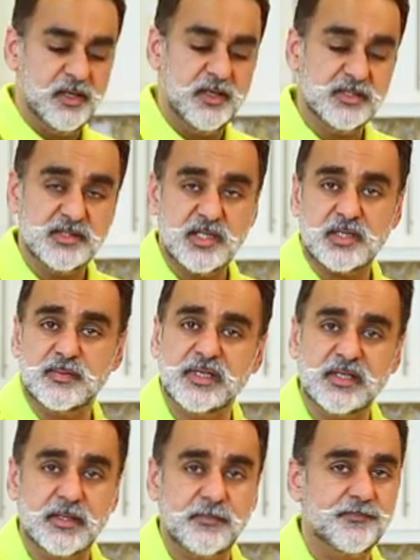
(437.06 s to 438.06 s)
and start rubbing
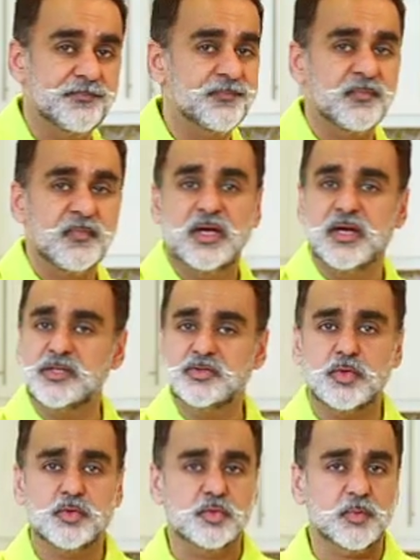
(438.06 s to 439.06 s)
it up. It's not
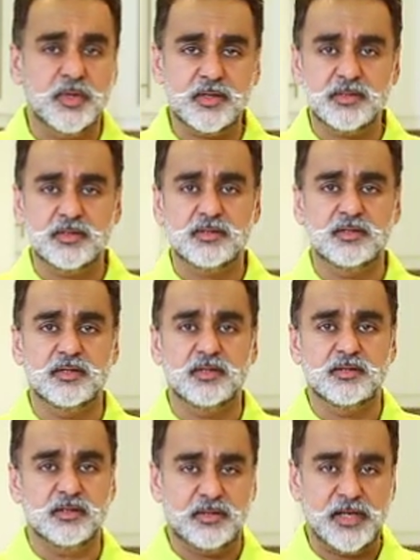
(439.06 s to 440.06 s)
going to work,
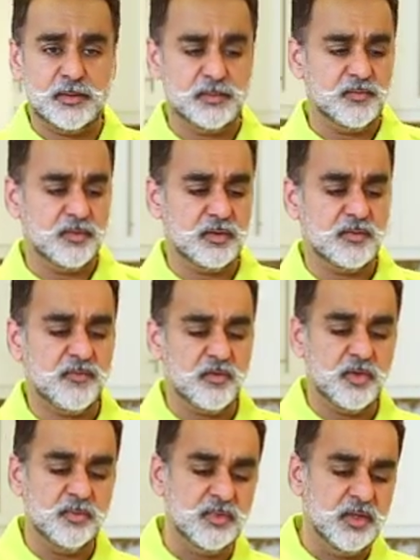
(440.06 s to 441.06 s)
the caramel will not
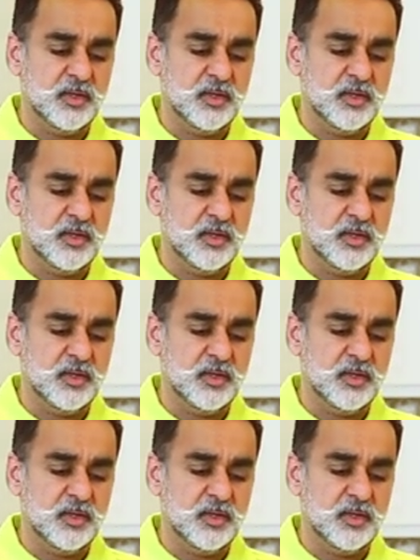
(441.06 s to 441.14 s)
form.